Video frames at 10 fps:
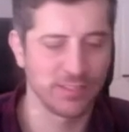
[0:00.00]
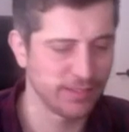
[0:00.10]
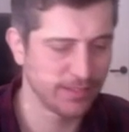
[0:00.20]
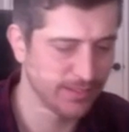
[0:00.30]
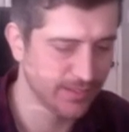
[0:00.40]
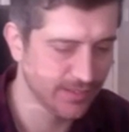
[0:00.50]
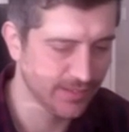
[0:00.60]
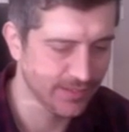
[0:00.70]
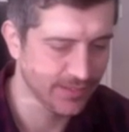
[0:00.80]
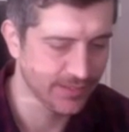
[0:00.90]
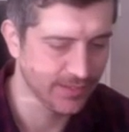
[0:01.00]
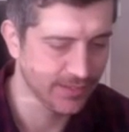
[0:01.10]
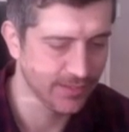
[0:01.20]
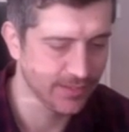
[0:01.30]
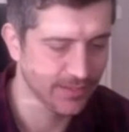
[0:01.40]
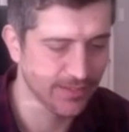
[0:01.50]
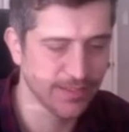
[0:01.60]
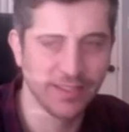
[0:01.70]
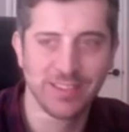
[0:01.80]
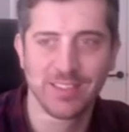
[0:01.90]

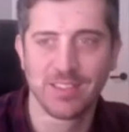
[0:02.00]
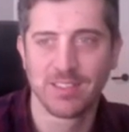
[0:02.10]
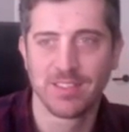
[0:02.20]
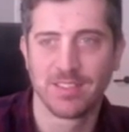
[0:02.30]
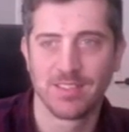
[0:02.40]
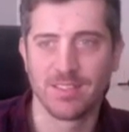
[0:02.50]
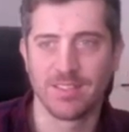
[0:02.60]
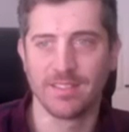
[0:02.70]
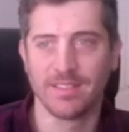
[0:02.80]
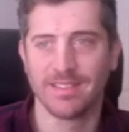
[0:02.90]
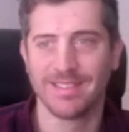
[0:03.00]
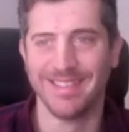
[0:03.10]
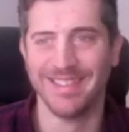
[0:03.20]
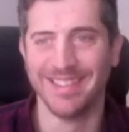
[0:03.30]
This person isn't speaking.